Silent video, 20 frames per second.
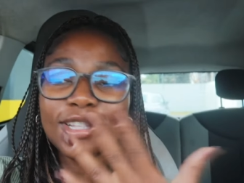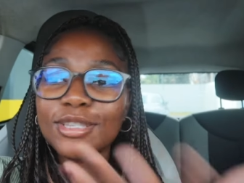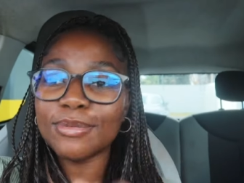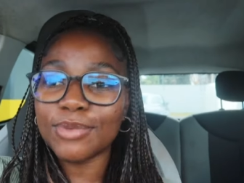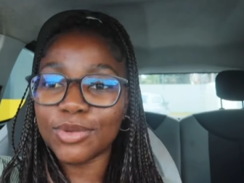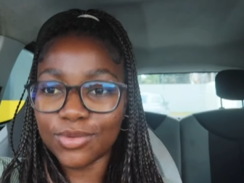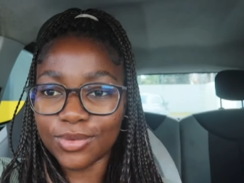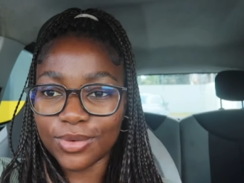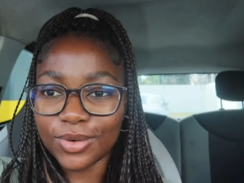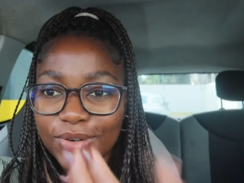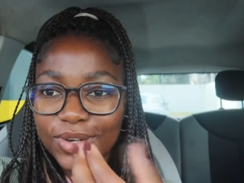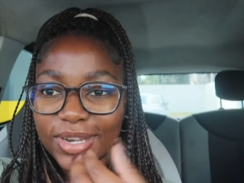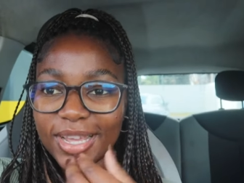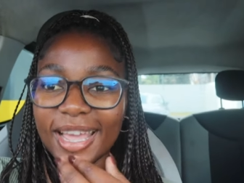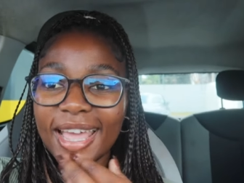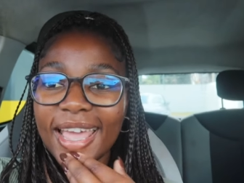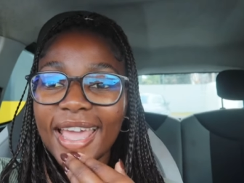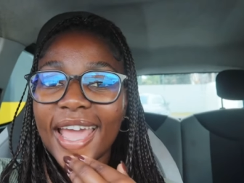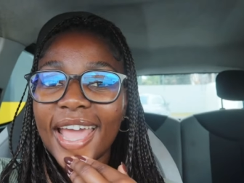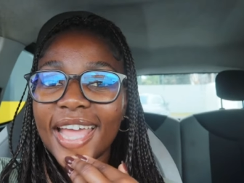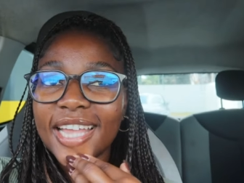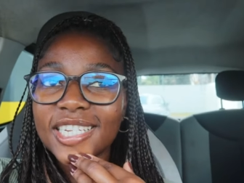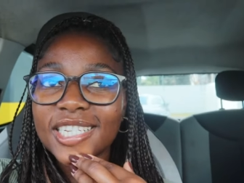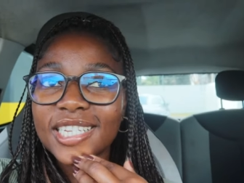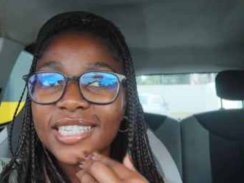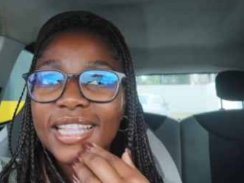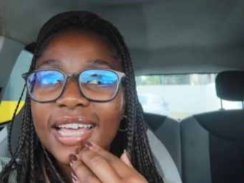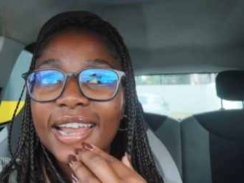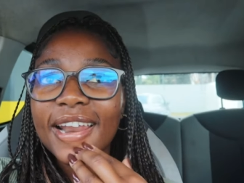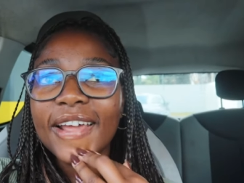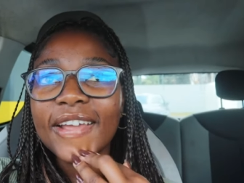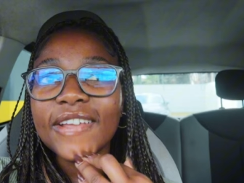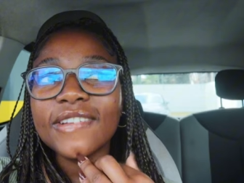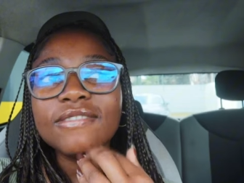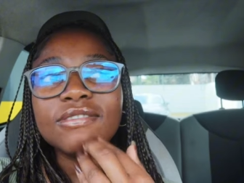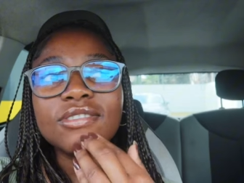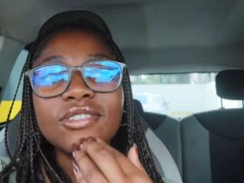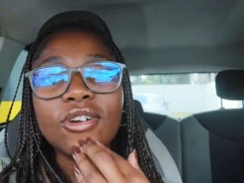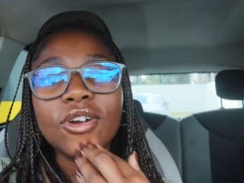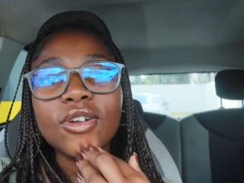Not to be rude, it's just that
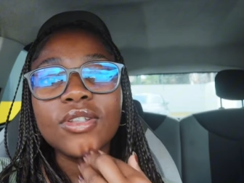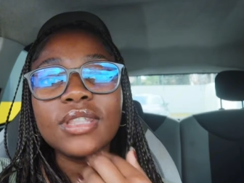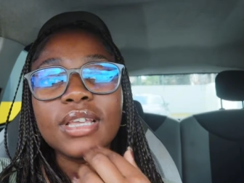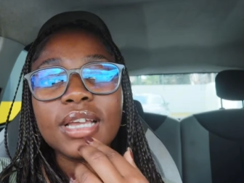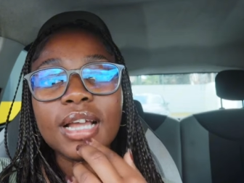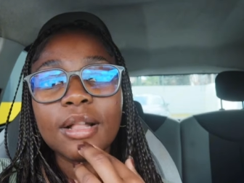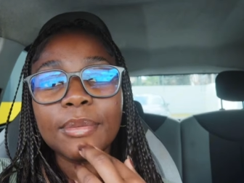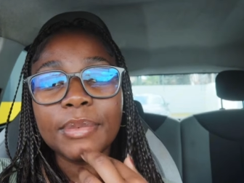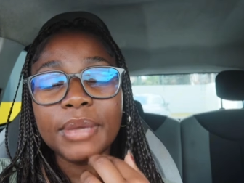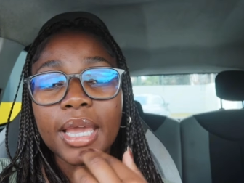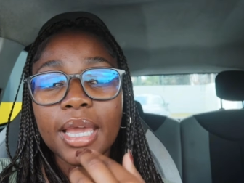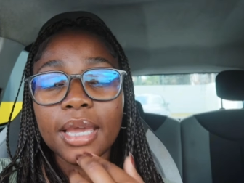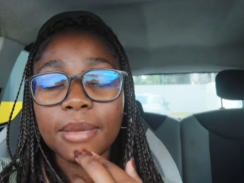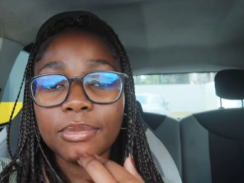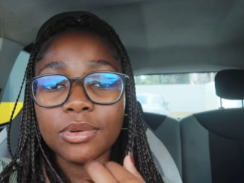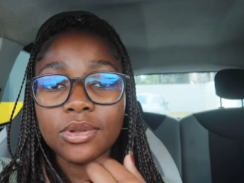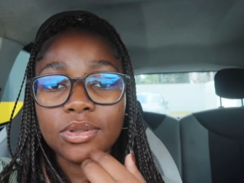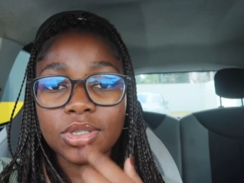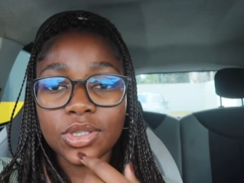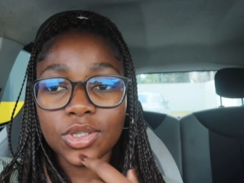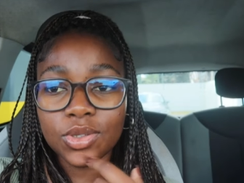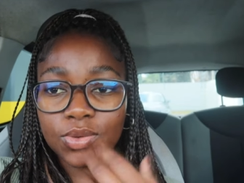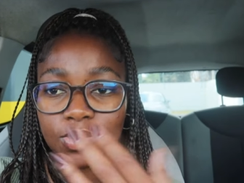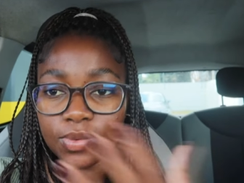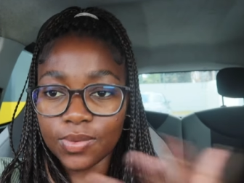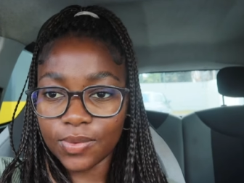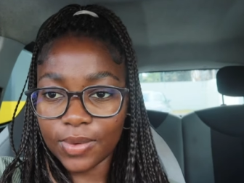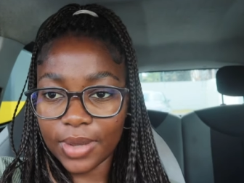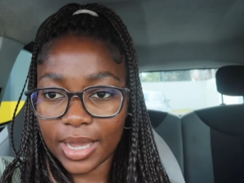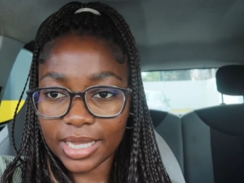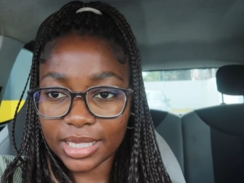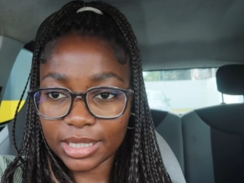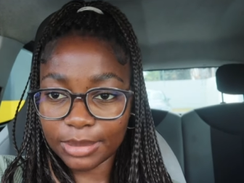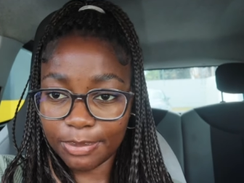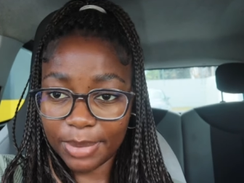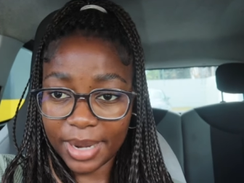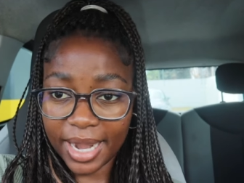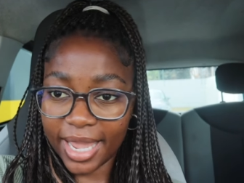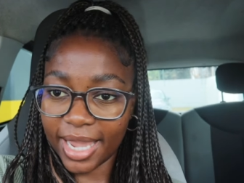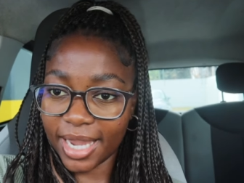I don't think I'll be able to
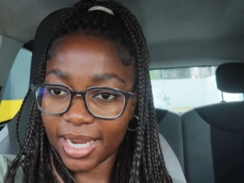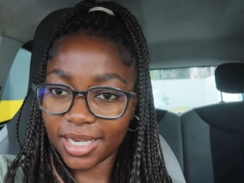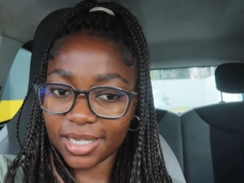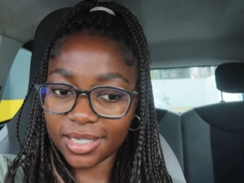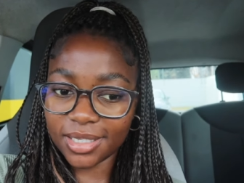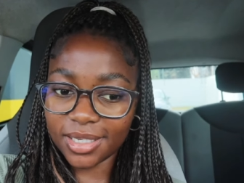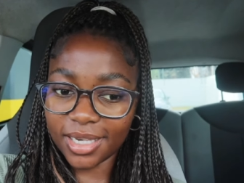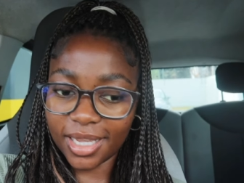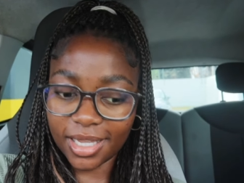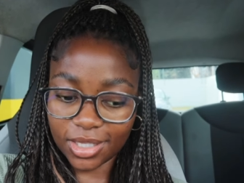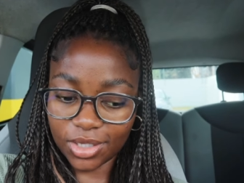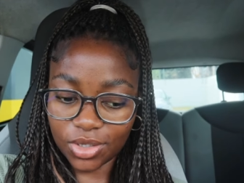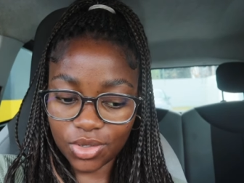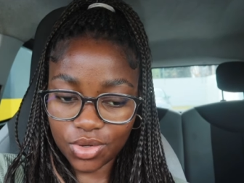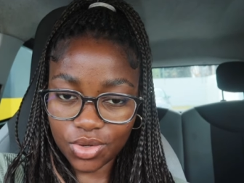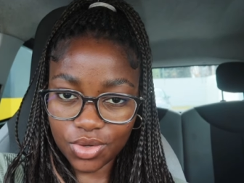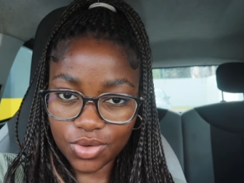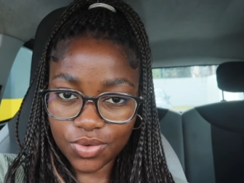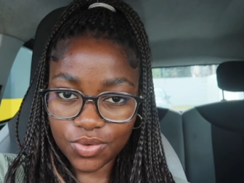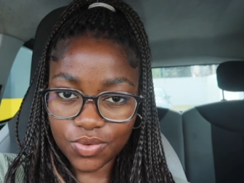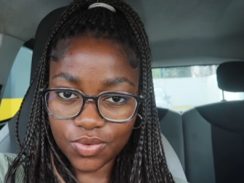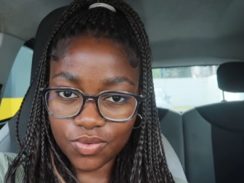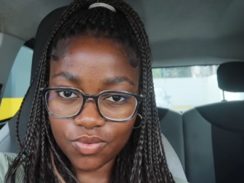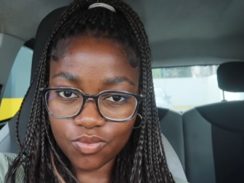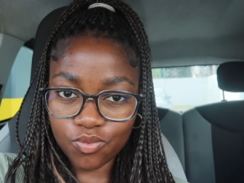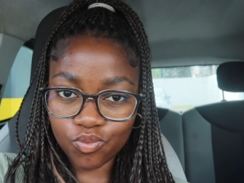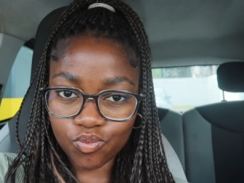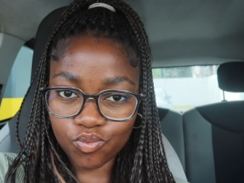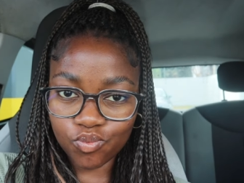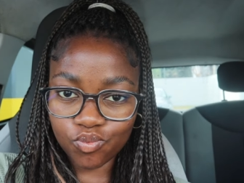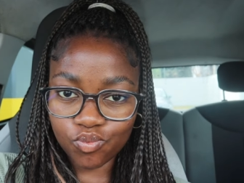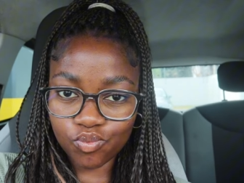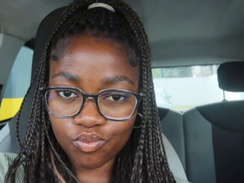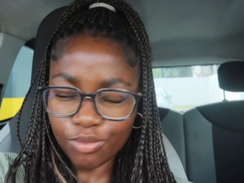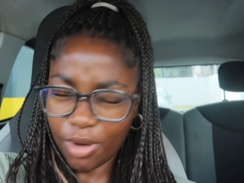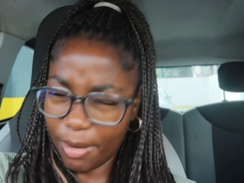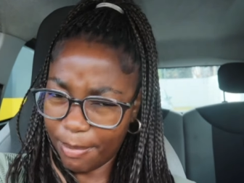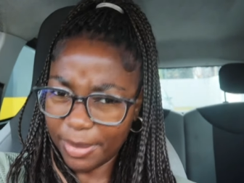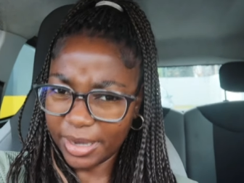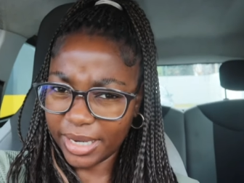explain it to you
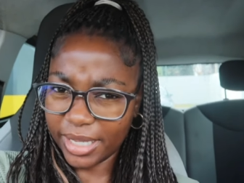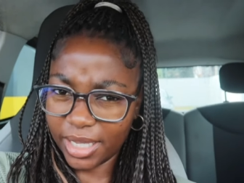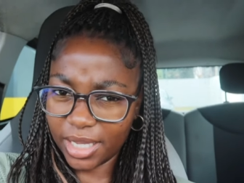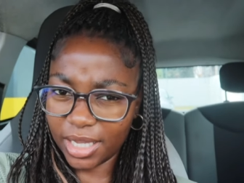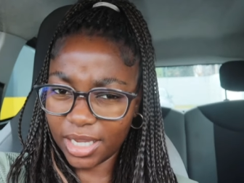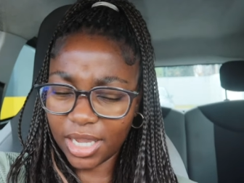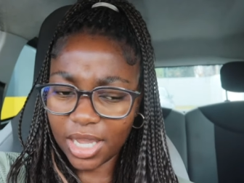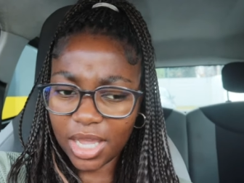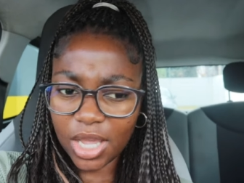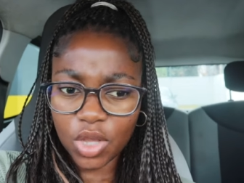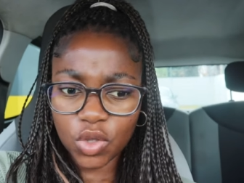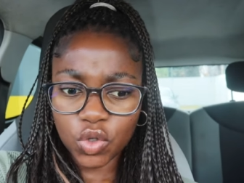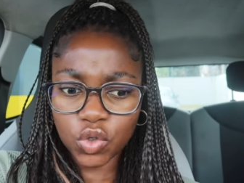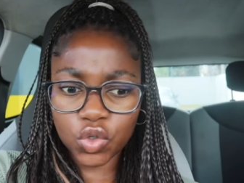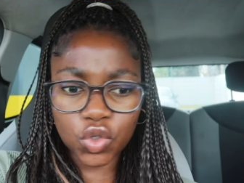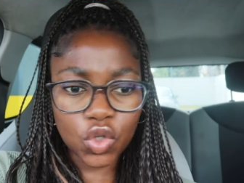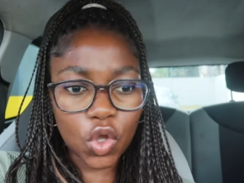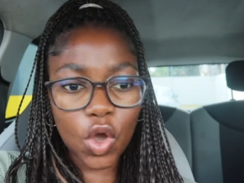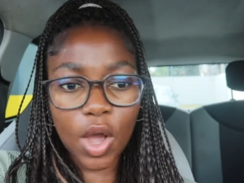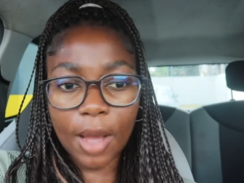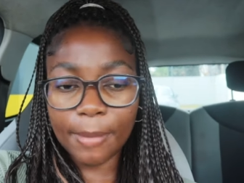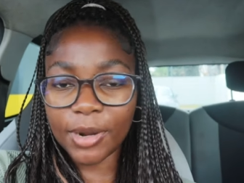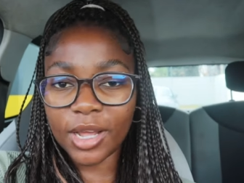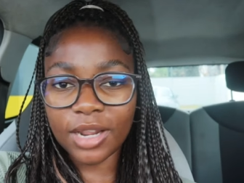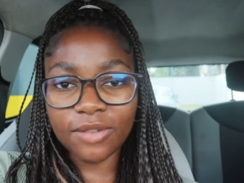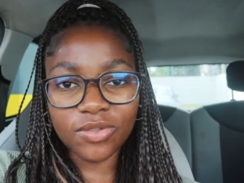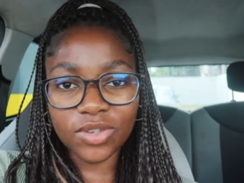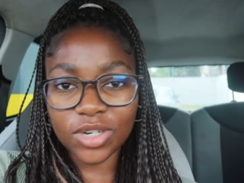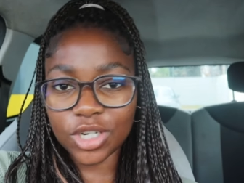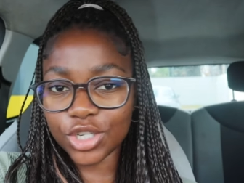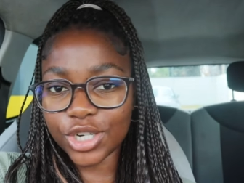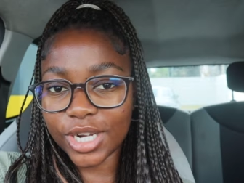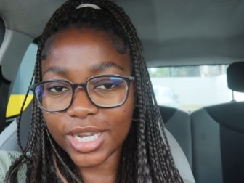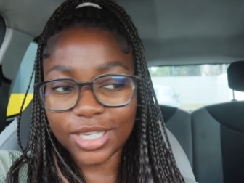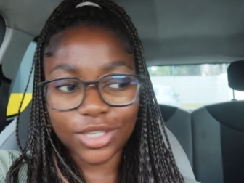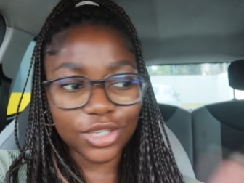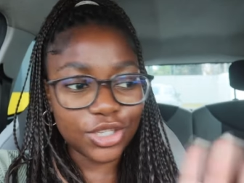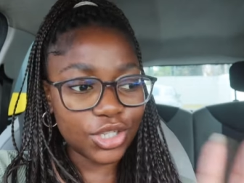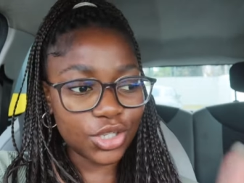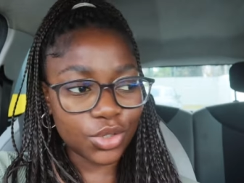properly. So I'm not even going to
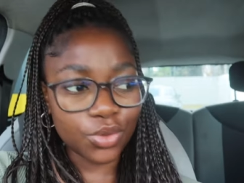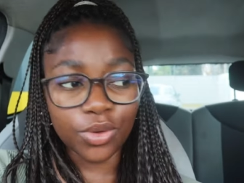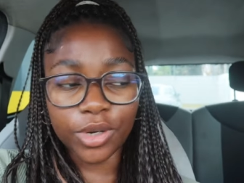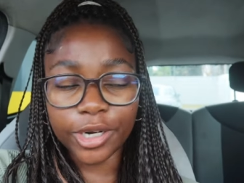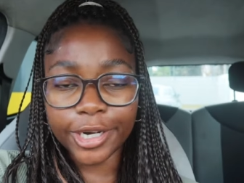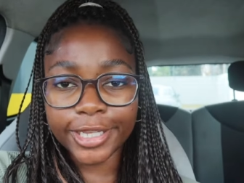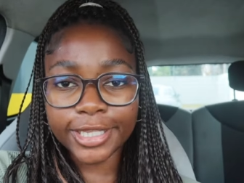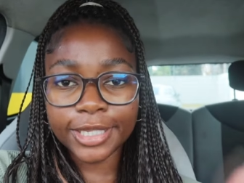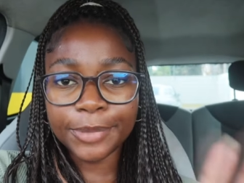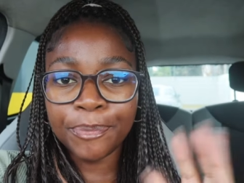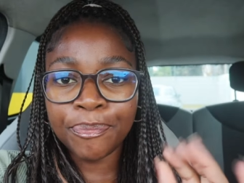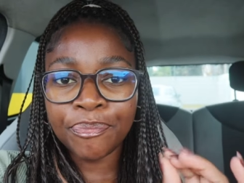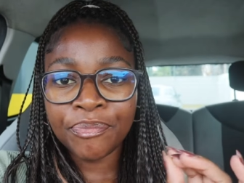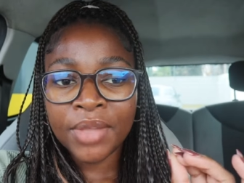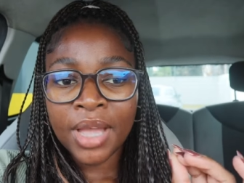try, so just Google it